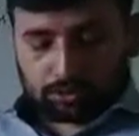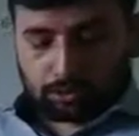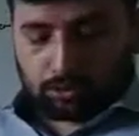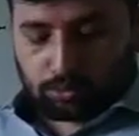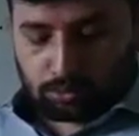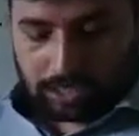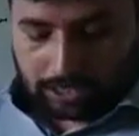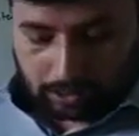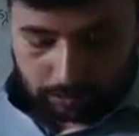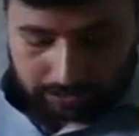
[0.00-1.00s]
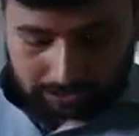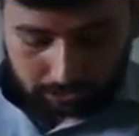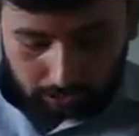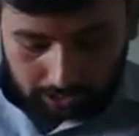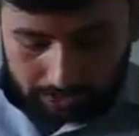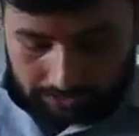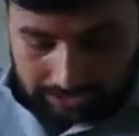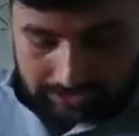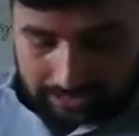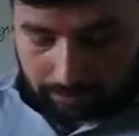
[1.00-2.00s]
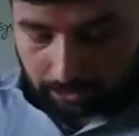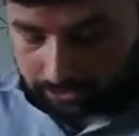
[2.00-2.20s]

So I hope that you all have understand about